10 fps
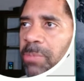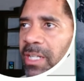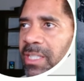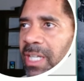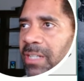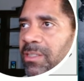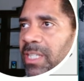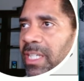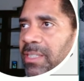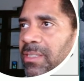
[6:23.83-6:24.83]

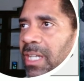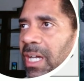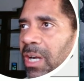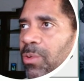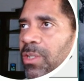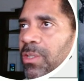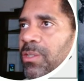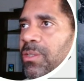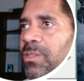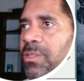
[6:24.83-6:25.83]
calculating our
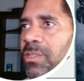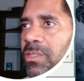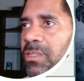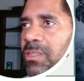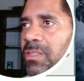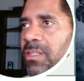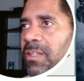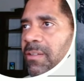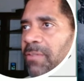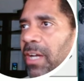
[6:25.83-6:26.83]

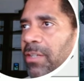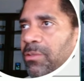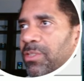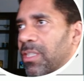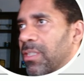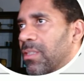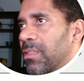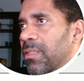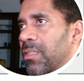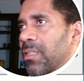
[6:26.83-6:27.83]
values here.
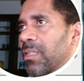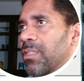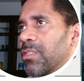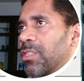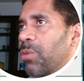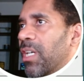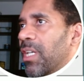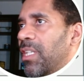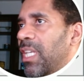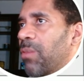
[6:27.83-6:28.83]
So we're
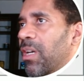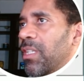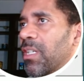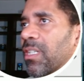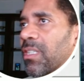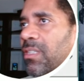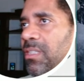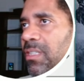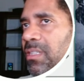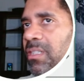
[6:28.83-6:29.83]
gonna need one
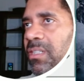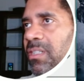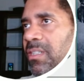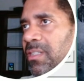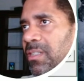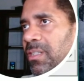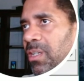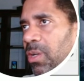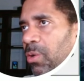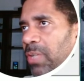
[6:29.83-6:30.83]
to
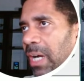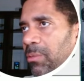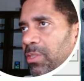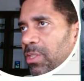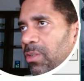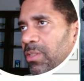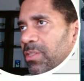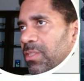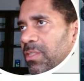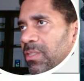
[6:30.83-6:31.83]
hold our choice.
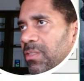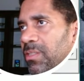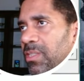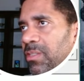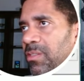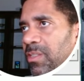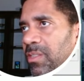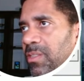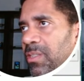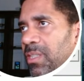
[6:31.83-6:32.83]

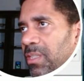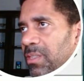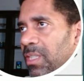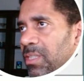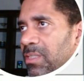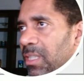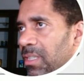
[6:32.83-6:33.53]
This is